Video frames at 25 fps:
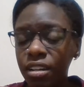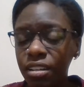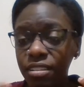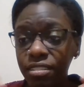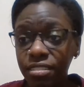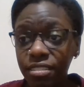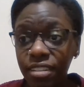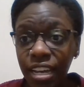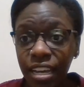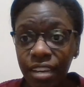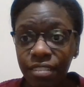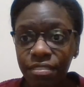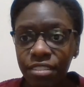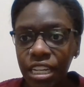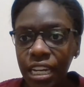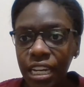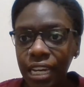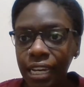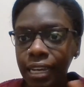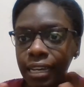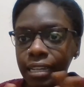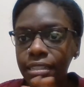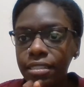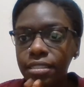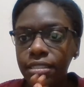live
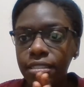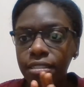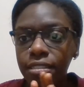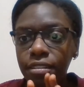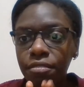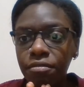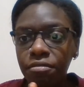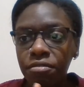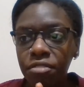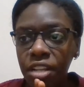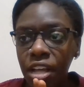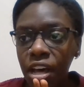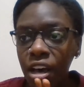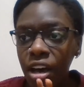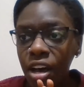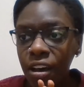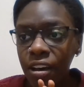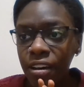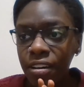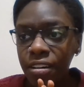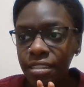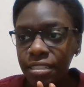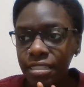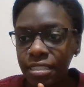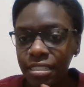chats,
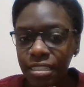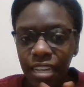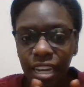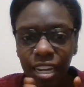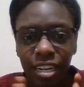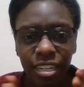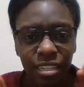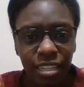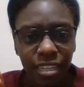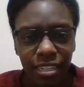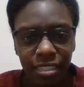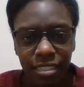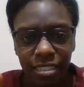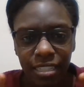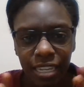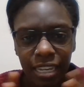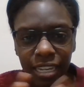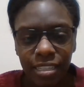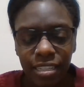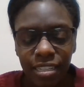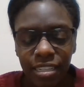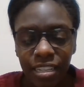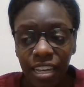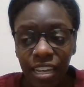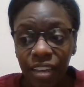vlogs, kind of like day
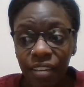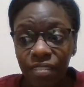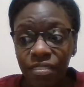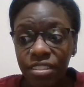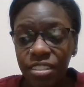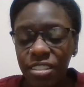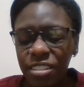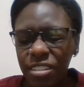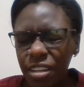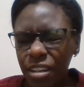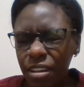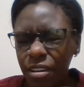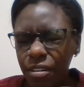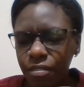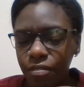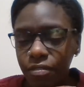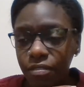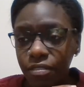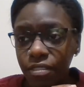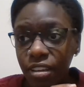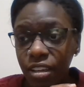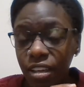in the life stuff.